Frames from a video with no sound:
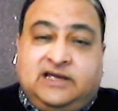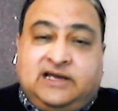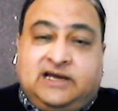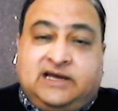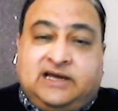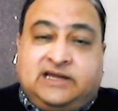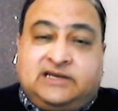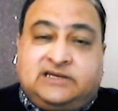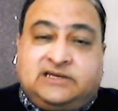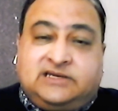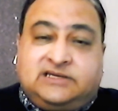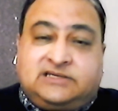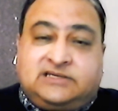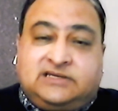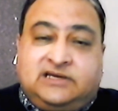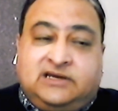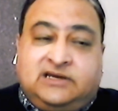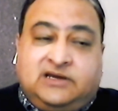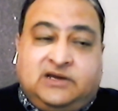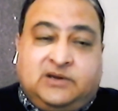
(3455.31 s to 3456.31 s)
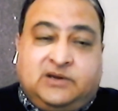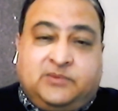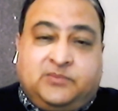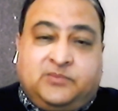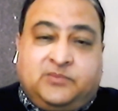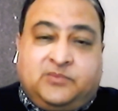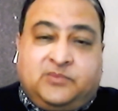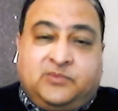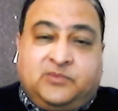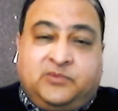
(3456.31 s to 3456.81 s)
and
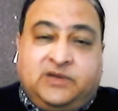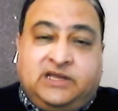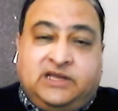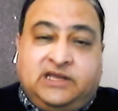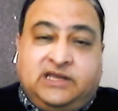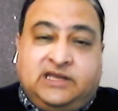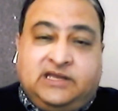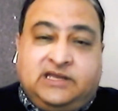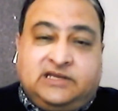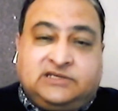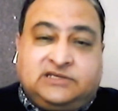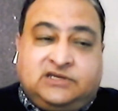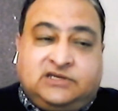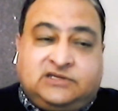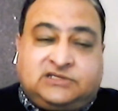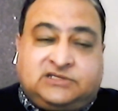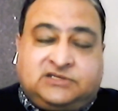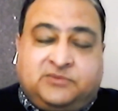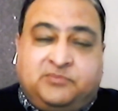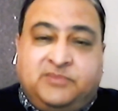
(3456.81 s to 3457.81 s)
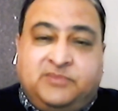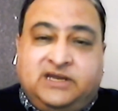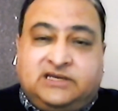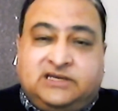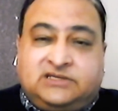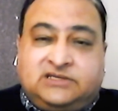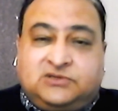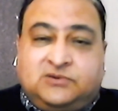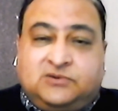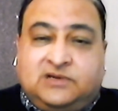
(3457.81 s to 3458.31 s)
we
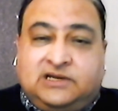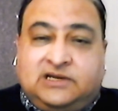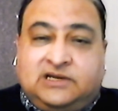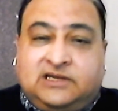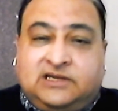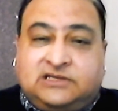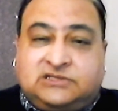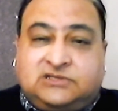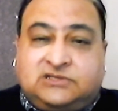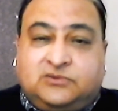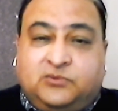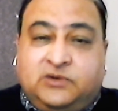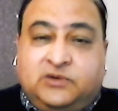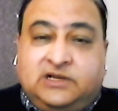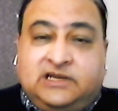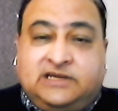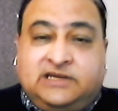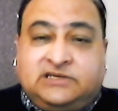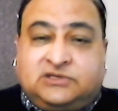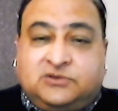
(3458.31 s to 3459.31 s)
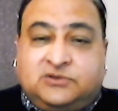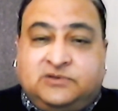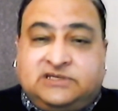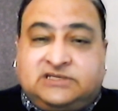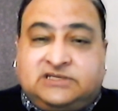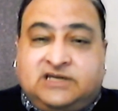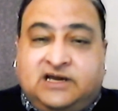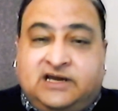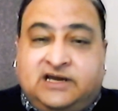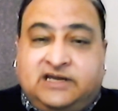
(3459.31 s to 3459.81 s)
submit to Allah's will and to
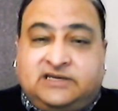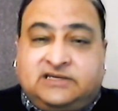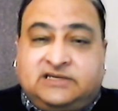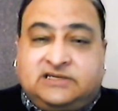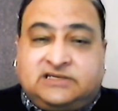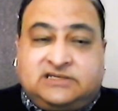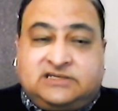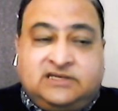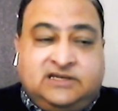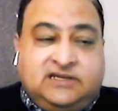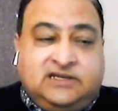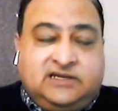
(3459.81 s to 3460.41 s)
His guidance.